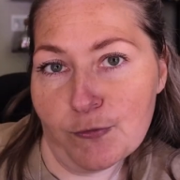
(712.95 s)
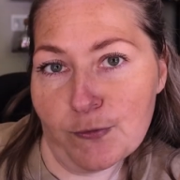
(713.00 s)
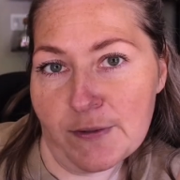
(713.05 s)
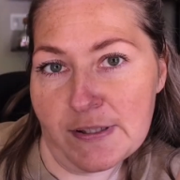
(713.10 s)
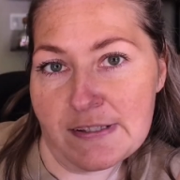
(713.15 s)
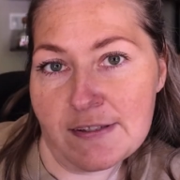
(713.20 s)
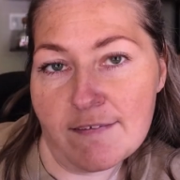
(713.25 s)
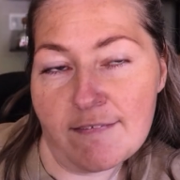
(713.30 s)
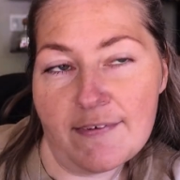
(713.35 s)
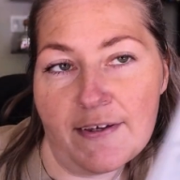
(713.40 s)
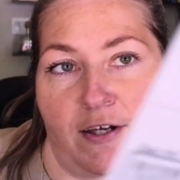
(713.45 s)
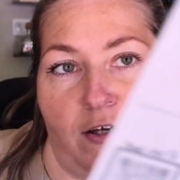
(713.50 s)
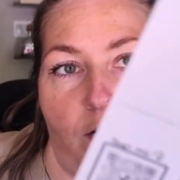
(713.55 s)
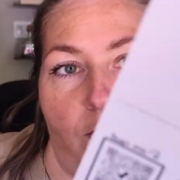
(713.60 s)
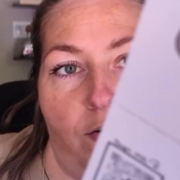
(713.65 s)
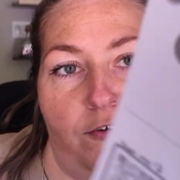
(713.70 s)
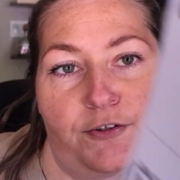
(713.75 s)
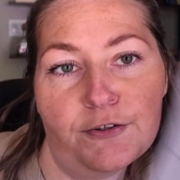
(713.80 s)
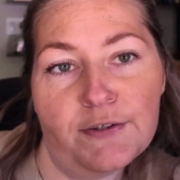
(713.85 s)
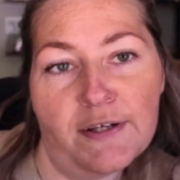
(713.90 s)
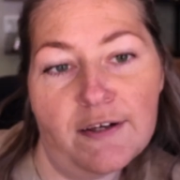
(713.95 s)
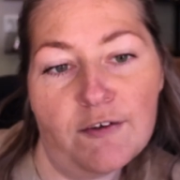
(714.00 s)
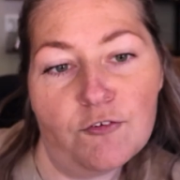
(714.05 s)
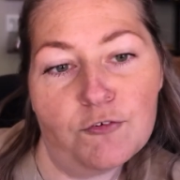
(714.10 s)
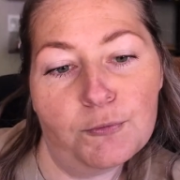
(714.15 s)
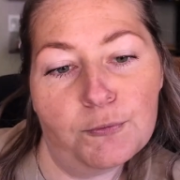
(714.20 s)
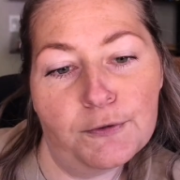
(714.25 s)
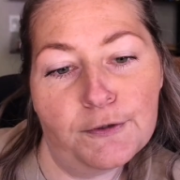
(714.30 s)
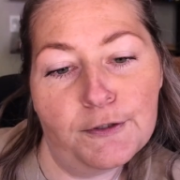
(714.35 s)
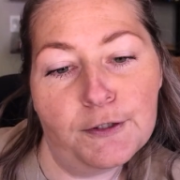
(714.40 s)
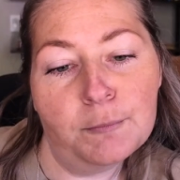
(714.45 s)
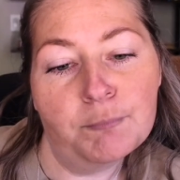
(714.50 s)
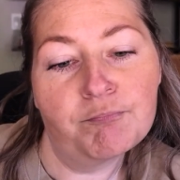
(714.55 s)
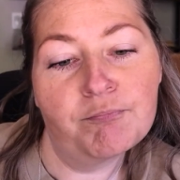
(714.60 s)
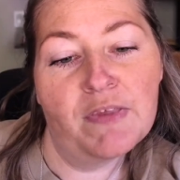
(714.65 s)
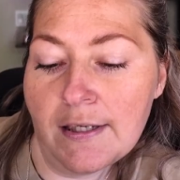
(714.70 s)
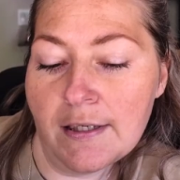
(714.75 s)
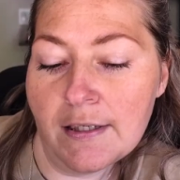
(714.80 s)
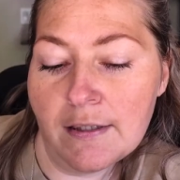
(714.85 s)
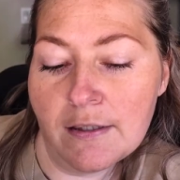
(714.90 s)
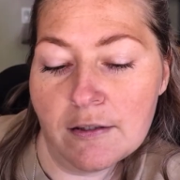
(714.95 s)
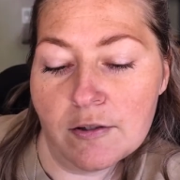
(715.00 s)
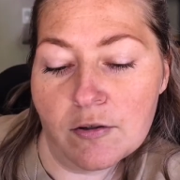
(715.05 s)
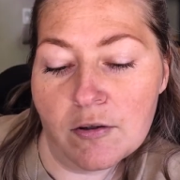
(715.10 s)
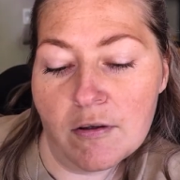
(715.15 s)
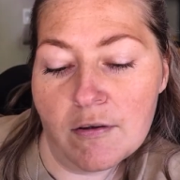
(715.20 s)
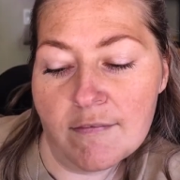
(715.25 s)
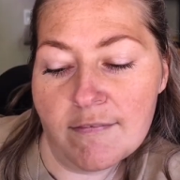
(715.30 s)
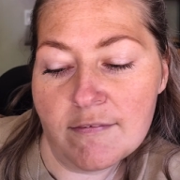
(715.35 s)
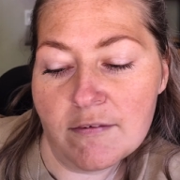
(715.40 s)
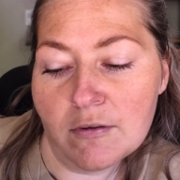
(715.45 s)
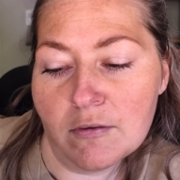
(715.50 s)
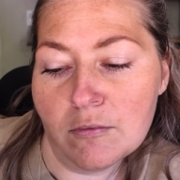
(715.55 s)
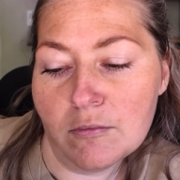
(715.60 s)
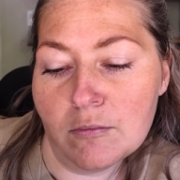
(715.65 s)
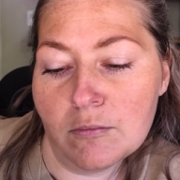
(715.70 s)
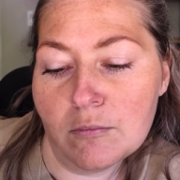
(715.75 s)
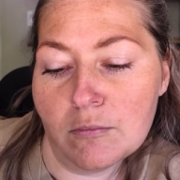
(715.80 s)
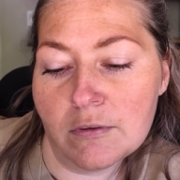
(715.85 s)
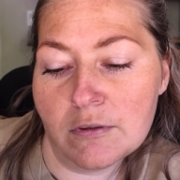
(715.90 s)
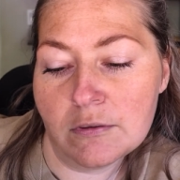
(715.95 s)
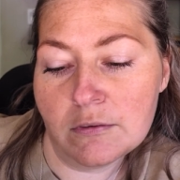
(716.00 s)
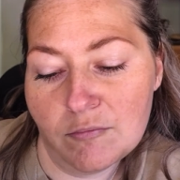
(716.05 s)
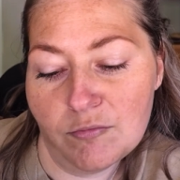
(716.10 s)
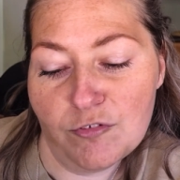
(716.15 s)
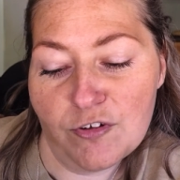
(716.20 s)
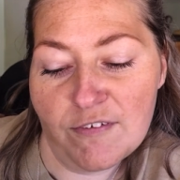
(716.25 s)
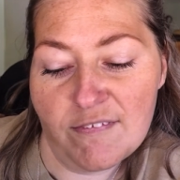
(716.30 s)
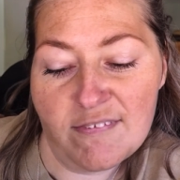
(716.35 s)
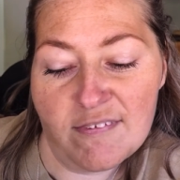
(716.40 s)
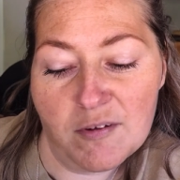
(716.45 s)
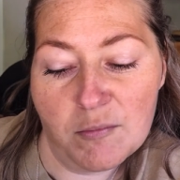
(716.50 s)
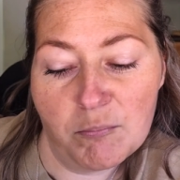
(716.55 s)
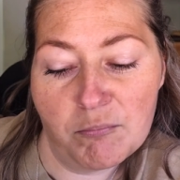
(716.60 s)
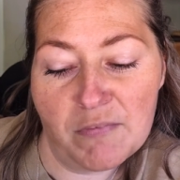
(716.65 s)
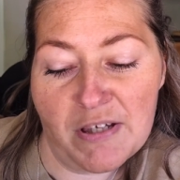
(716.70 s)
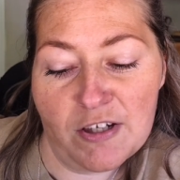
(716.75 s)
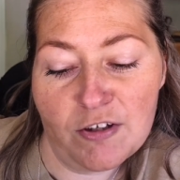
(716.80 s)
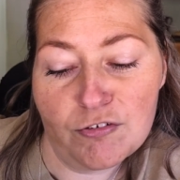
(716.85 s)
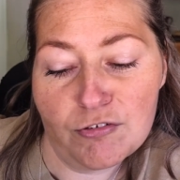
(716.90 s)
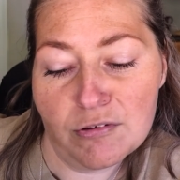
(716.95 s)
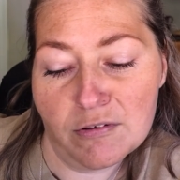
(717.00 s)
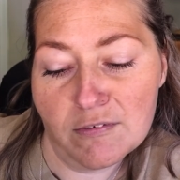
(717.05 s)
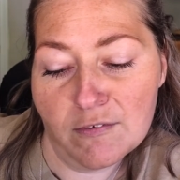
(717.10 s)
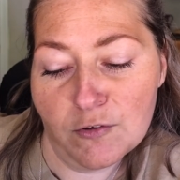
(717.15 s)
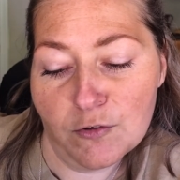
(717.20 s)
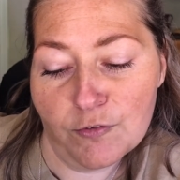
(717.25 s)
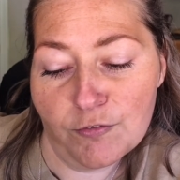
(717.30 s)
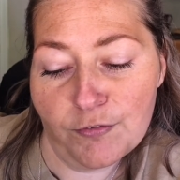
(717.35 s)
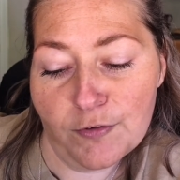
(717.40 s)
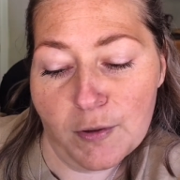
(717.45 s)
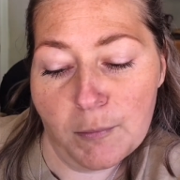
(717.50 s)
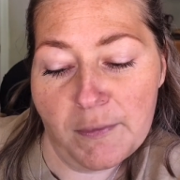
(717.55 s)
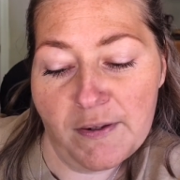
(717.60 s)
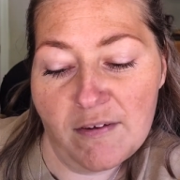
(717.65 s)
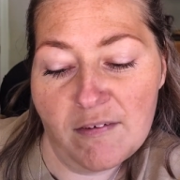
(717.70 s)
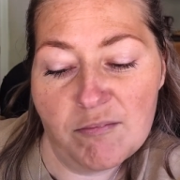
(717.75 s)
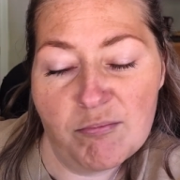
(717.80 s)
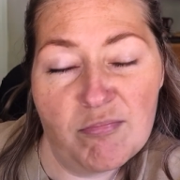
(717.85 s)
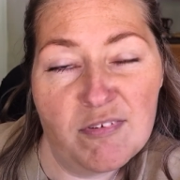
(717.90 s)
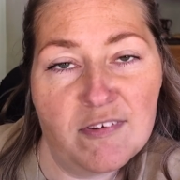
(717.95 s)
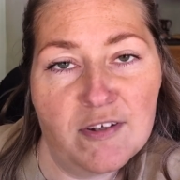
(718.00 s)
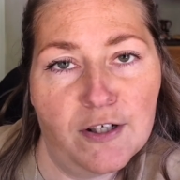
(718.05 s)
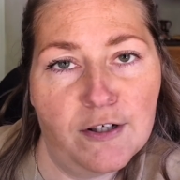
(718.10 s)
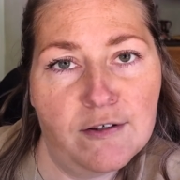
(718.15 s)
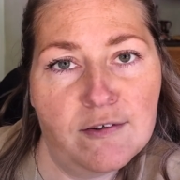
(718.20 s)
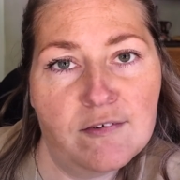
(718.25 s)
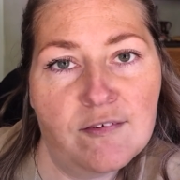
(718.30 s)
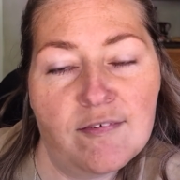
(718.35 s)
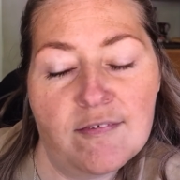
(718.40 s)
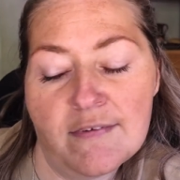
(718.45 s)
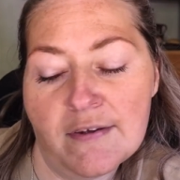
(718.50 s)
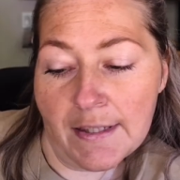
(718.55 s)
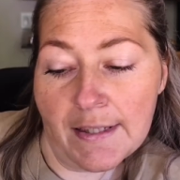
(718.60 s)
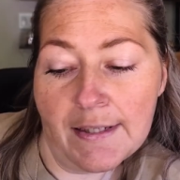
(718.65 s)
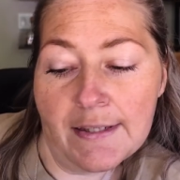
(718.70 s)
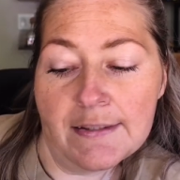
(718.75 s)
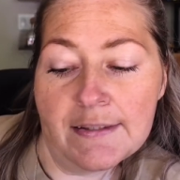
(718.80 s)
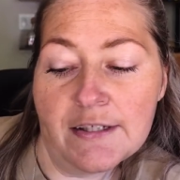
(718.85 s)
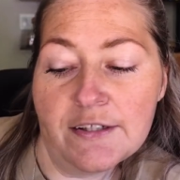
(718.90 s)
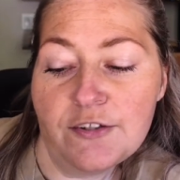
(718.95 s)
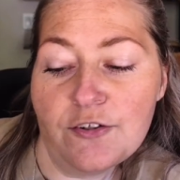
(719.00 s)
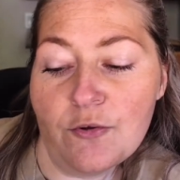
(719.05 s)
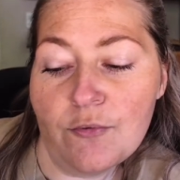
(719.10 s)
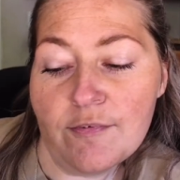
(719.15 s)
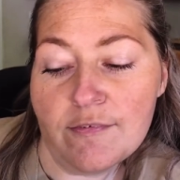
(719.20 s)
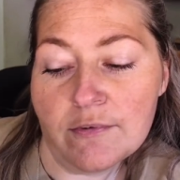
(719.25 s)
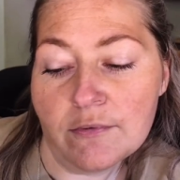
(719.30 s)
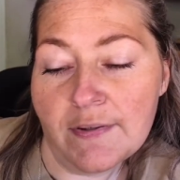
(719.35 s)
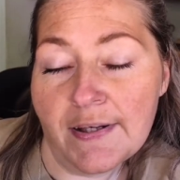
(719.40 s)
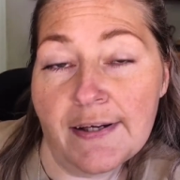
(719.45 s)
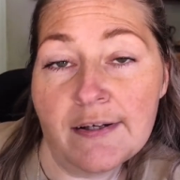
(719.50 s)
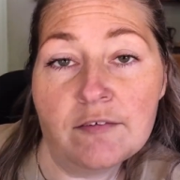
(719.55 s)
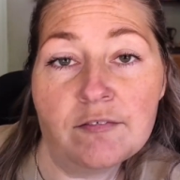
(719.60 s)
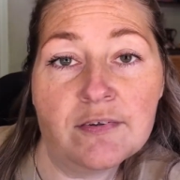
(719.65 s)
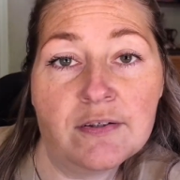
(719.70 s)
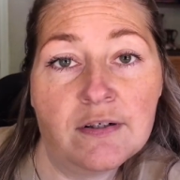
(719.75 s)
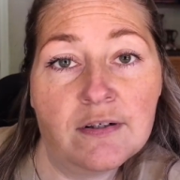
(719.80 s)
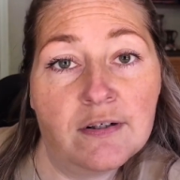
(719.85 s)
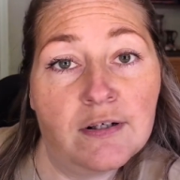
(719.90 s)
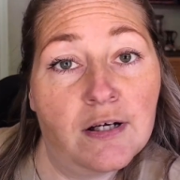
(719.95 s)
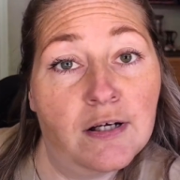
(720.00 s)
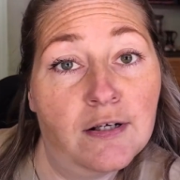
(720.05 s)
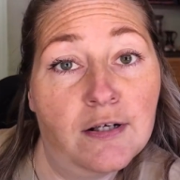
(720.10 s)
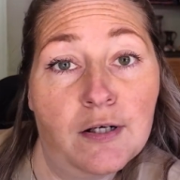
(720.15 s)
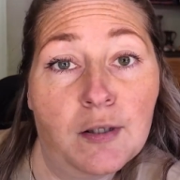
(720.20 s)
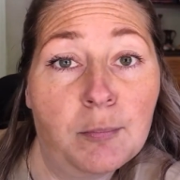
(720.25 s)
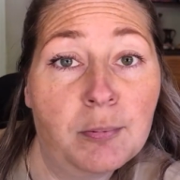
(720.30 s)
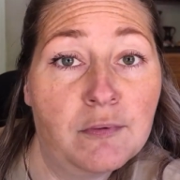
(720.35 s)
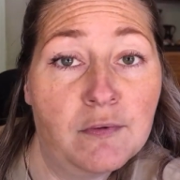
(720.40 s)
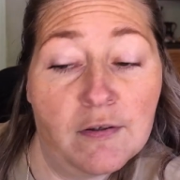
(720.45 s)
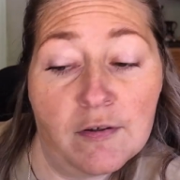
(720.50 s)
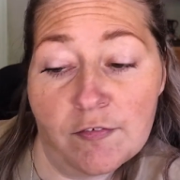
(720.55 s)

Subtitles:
for a discount on your next order, and also just some extra little freebie stickers. And I do still have a couple